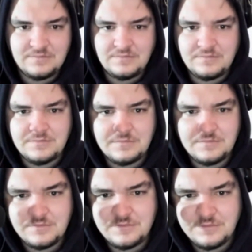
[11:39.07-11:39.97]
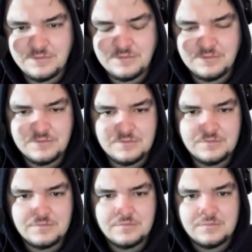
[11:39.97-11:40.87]

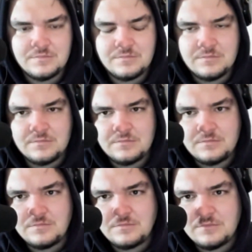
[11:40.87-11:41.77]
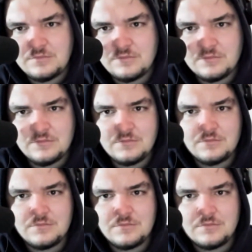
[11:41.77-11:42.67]

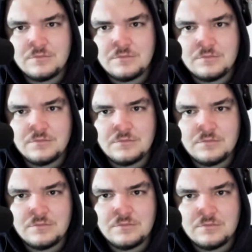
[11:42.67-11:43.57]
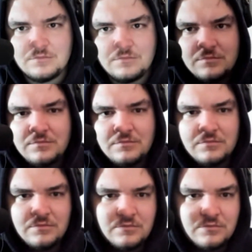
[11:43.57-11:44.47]

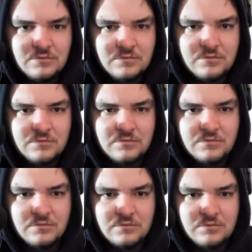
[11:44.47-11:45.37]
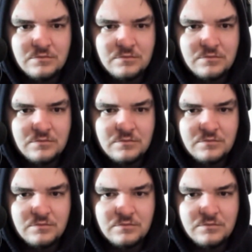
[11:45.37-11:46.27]

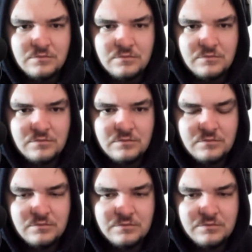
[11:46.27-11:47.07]
No words are spoken by the person on screen.